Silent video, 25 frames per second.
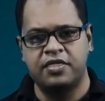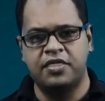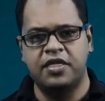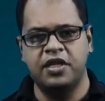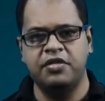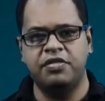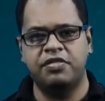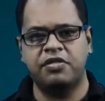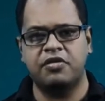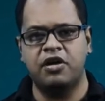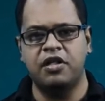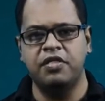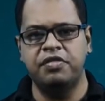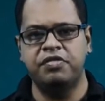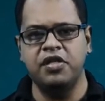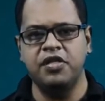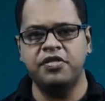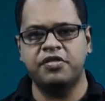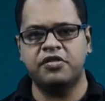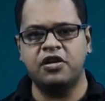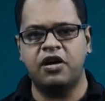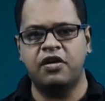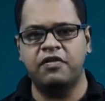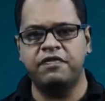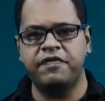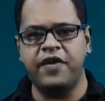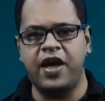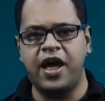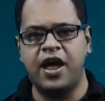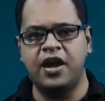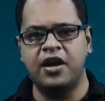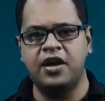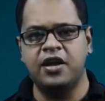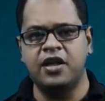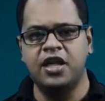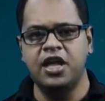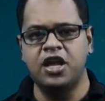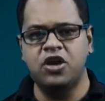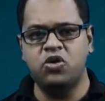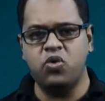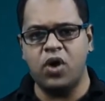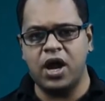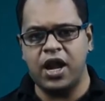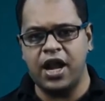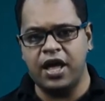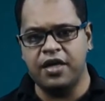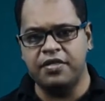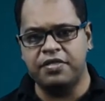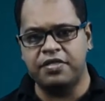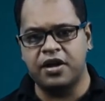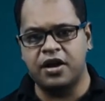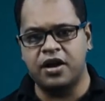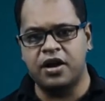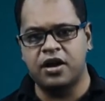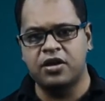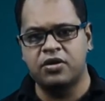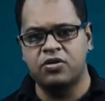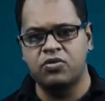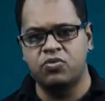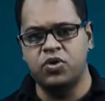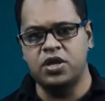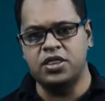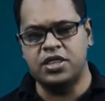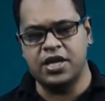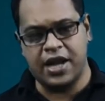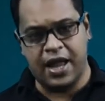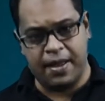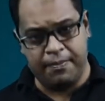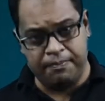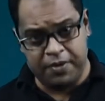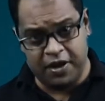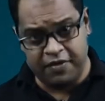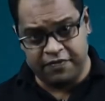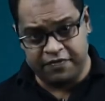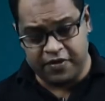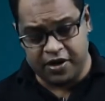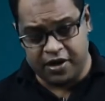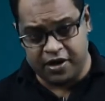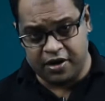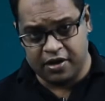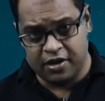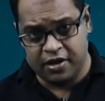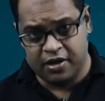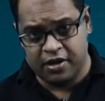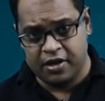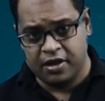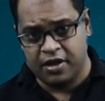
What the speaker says: This consists of an equalizer with an amplifier,